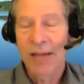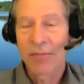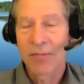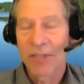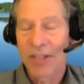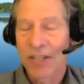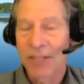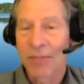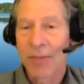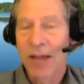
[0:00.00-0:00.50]

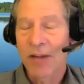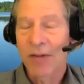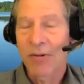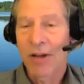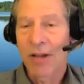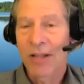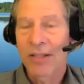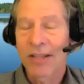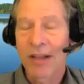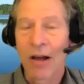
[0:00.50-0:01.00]
six
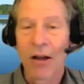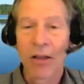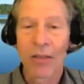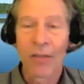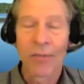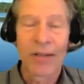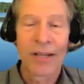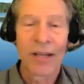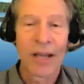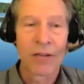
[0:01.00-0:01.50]
microns all
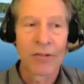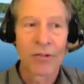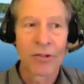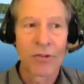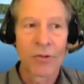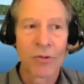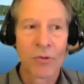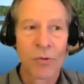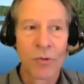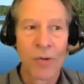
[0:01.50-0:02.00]
the way down to
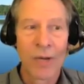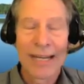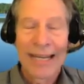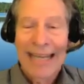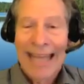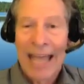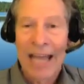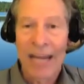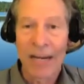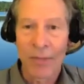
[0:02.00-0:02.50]
two
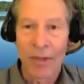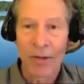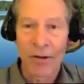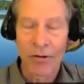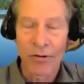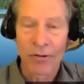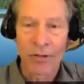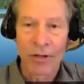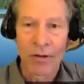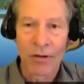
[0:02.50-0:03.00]

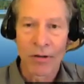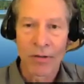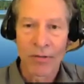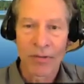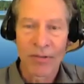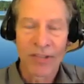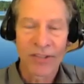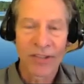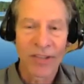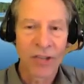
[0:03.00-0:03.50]
nanometers, you
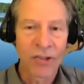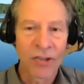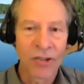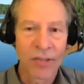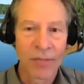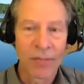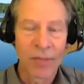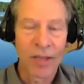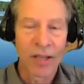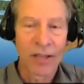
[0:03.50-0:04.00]
know,
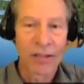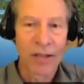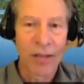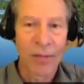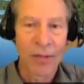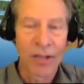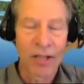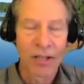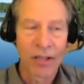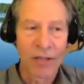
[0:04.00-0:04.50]
essentially big
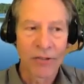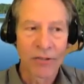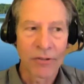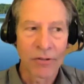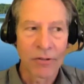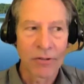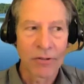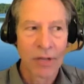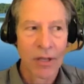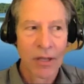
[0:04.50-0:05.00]
atomic
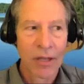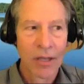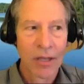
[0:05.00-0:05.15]
clusters.